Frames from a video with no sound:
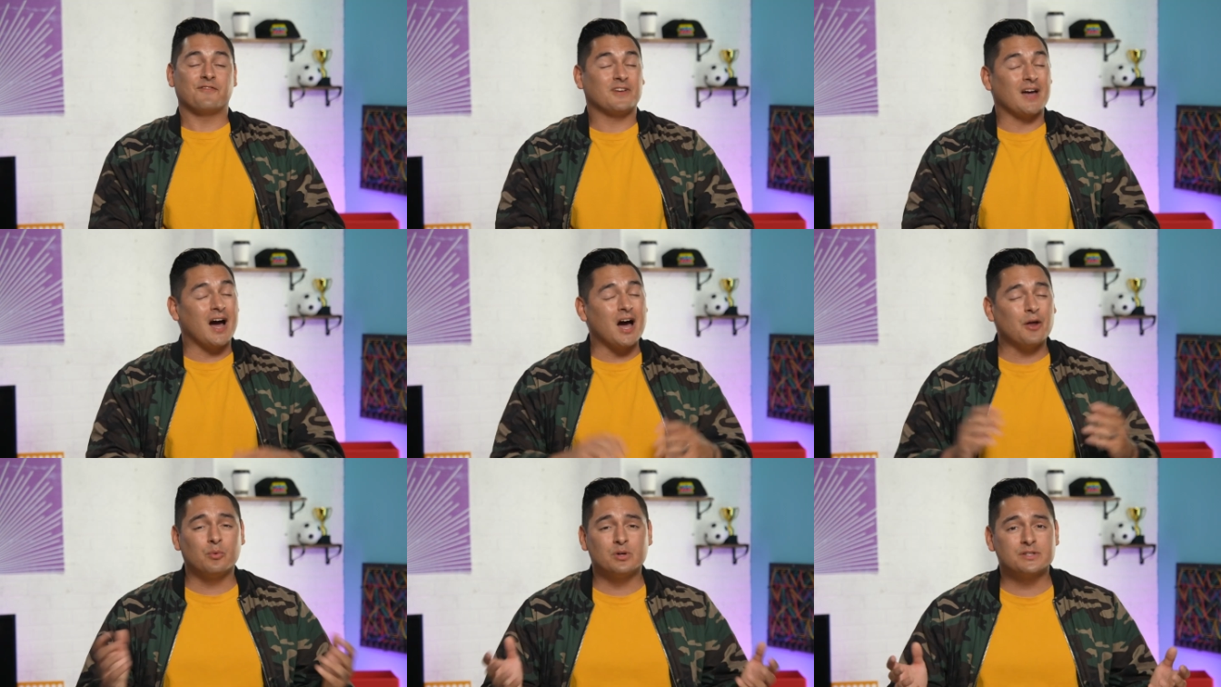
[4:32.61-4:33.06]
If
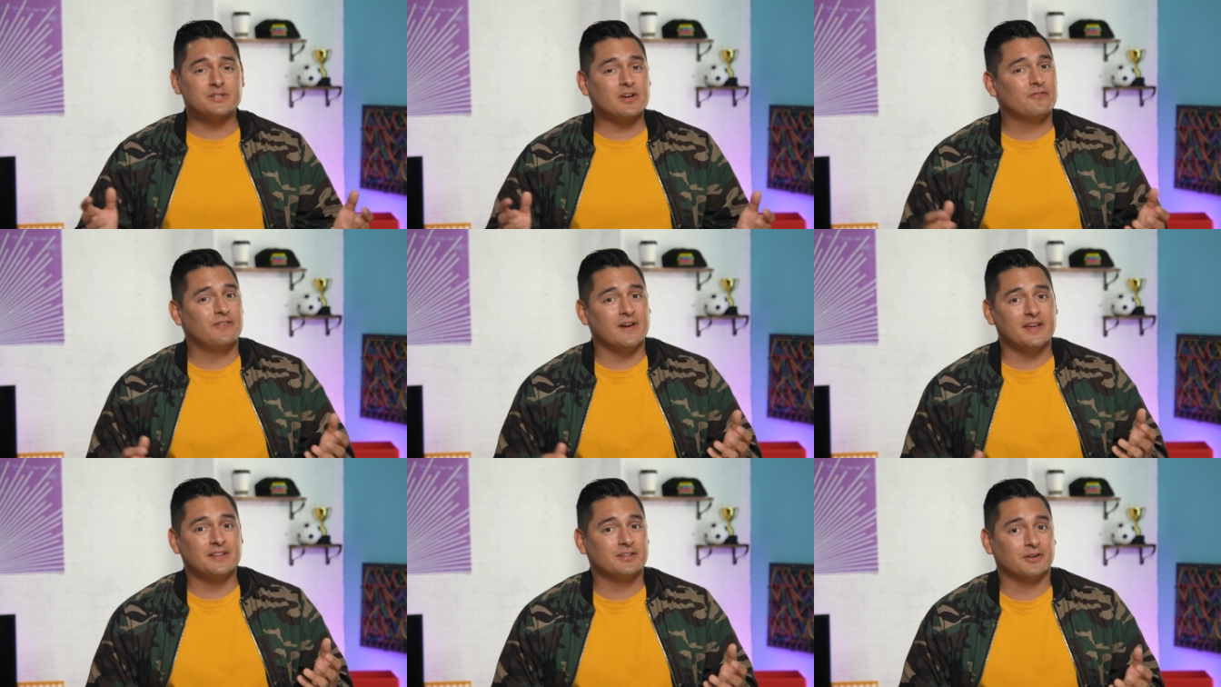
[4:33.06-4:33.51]
God wants
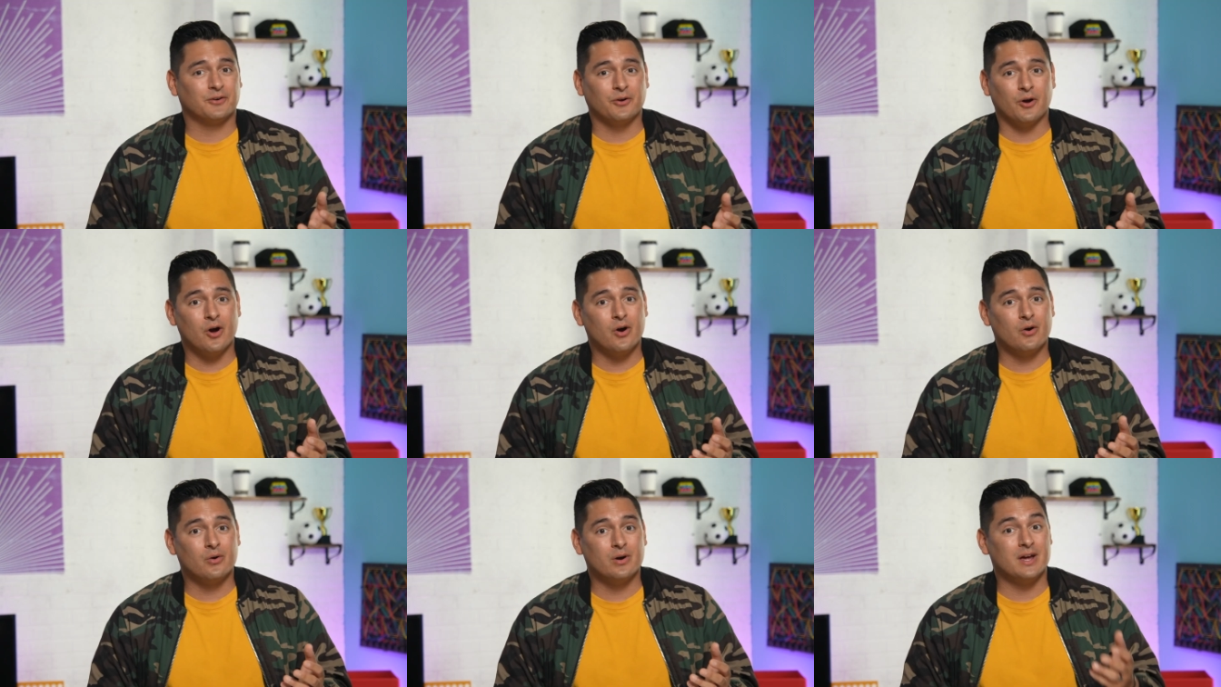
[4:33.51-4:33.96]
our faith to
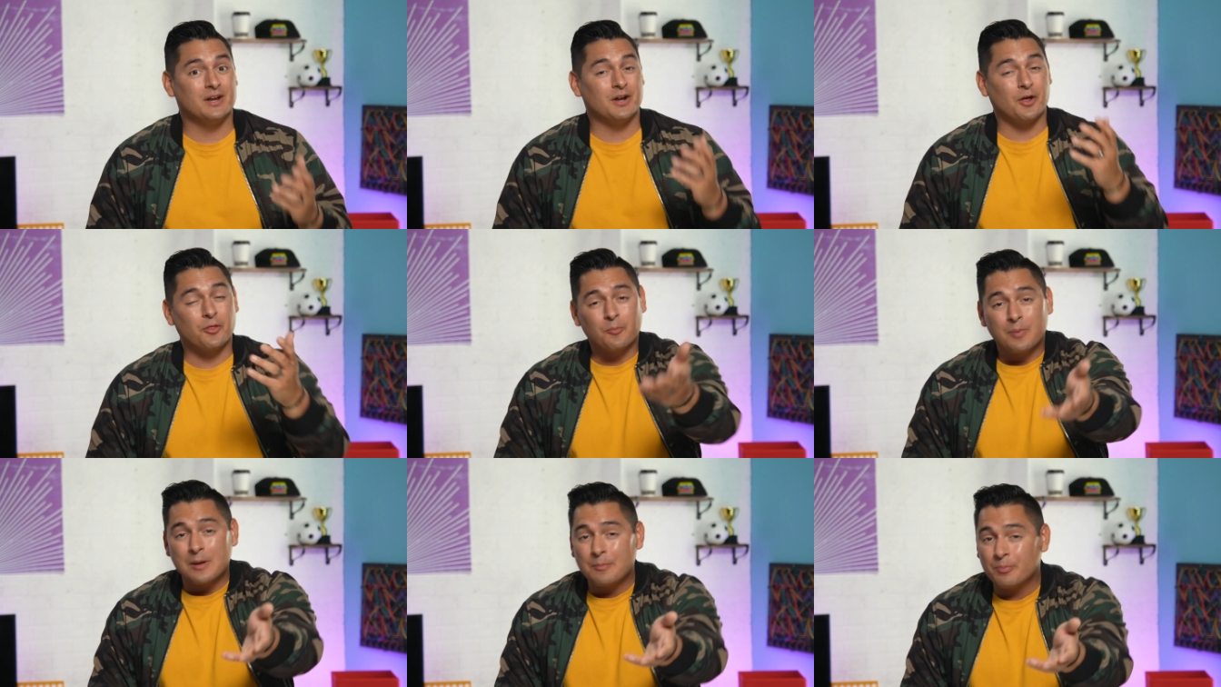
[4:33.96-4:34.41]
grow and
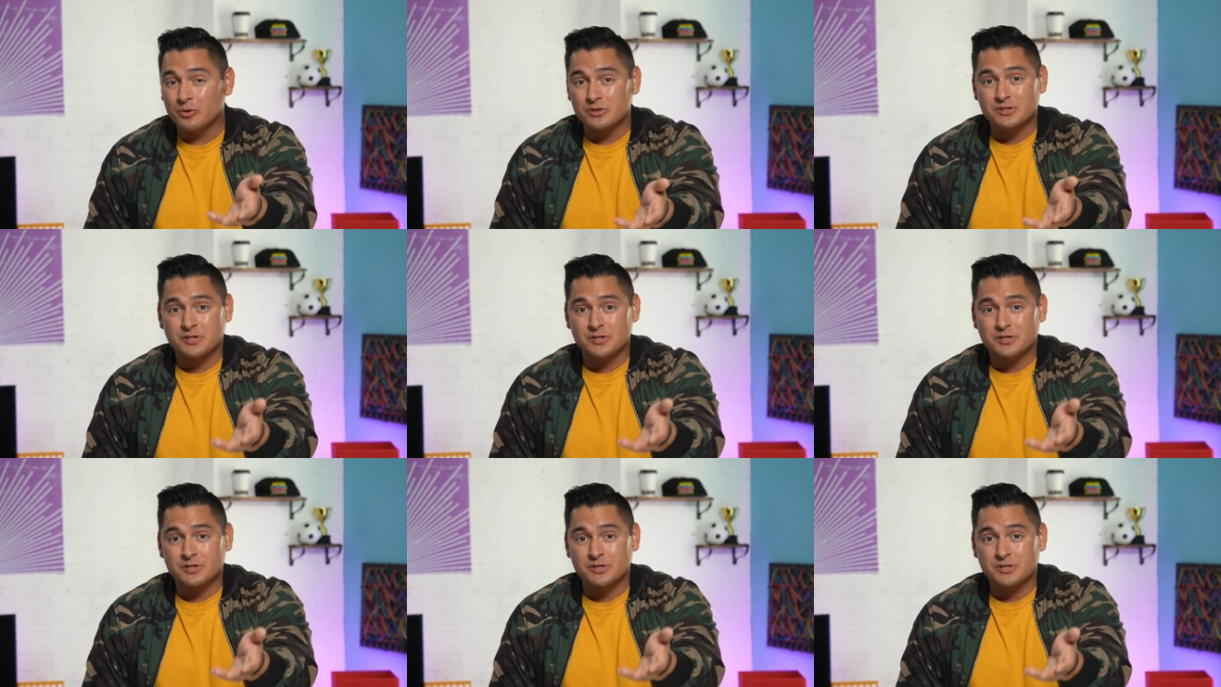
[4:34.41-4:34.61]
other people